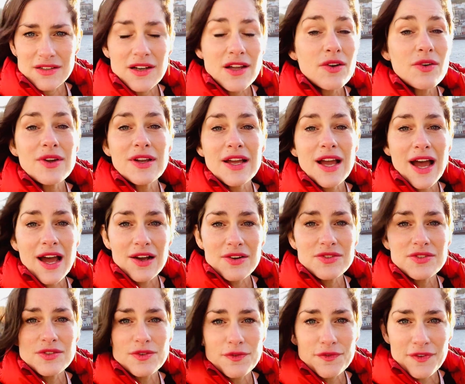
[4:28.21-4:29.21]
knowing how
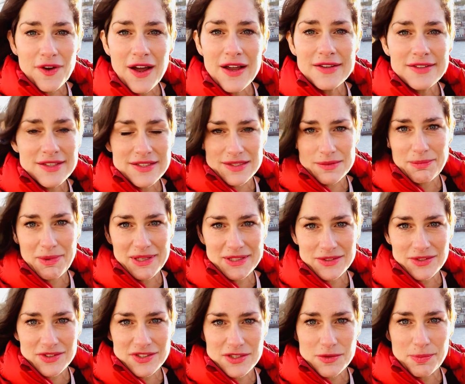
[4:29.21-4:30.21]
to find this
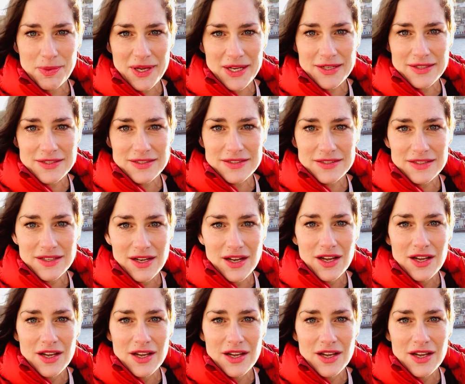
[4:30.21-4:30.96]
mental space